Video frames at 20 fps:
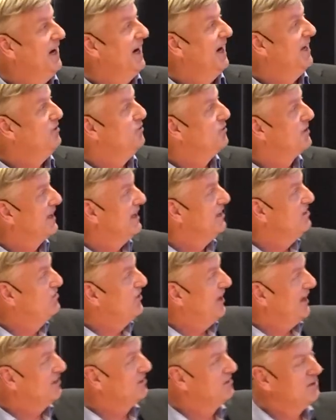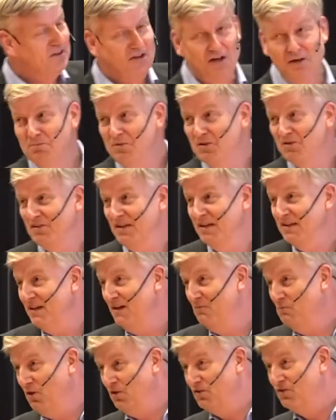And you can check the numbers that
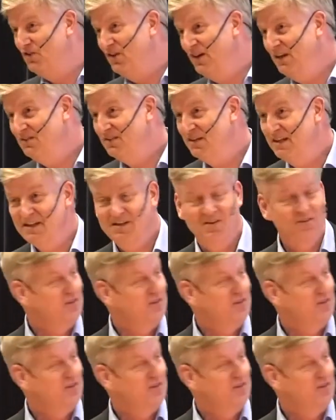I'm not cheating